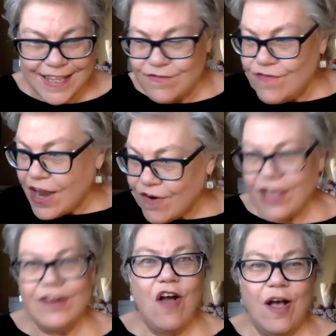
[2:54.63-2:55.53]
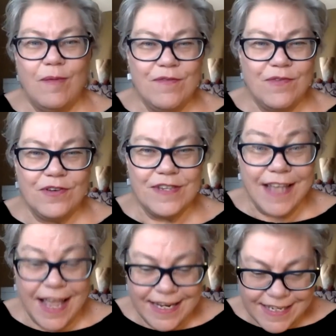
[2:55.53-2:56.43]
It's very uncommon for
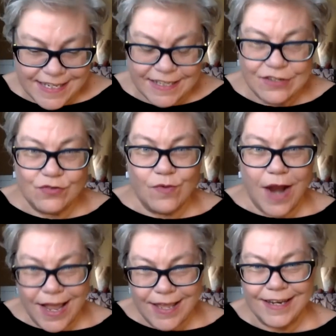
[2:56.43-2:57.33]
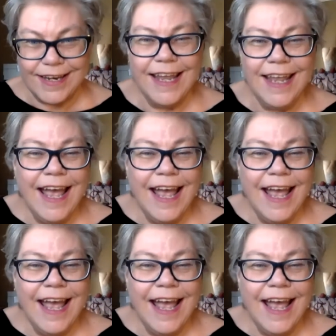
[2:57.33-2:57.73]
scientists to track it,